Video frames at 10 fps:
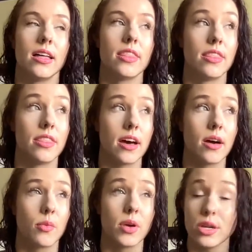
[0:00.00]

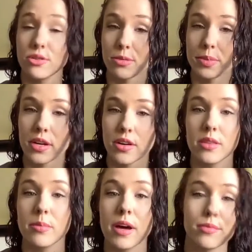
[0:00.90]
The windows are bigger on
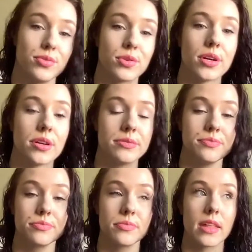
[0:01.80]
the bottom floor
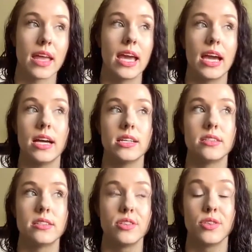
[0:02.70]

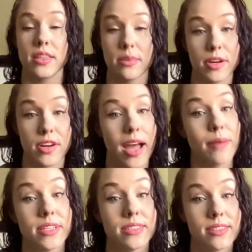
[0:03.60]
and you got the bigger
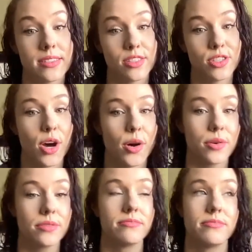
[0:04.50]
cabinets.
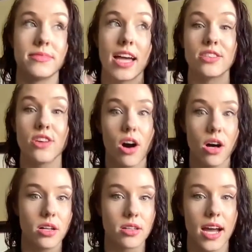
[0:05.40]
So that's
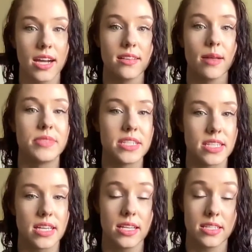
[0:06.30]
all kind of lumped
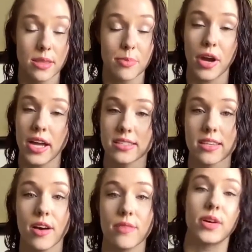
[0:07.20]
into the price
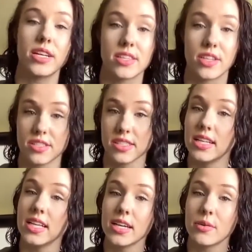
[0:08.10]
of raising your
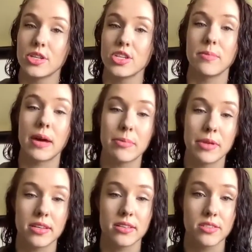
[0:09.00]
ceiling, which in my
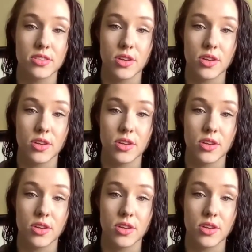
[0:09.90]
opinion is